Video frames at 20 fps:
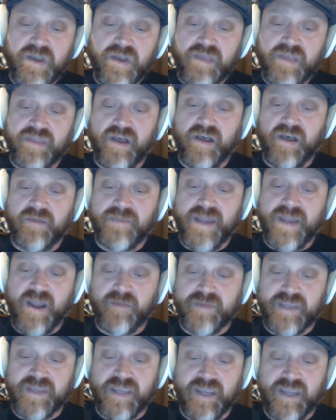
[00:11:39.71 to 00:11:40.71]
The hum now
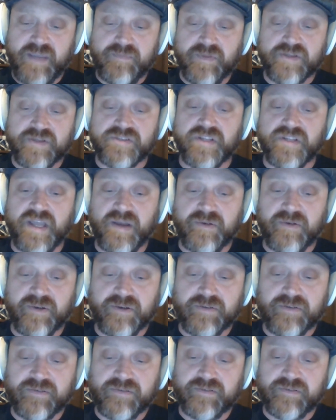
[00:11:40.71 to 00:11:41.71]
became much
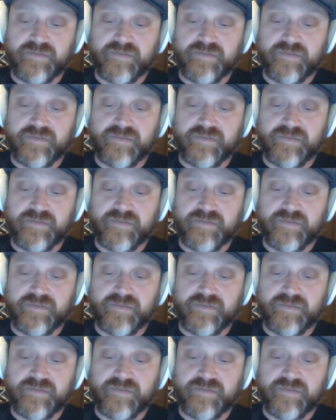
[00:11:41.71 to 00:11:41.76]
louder.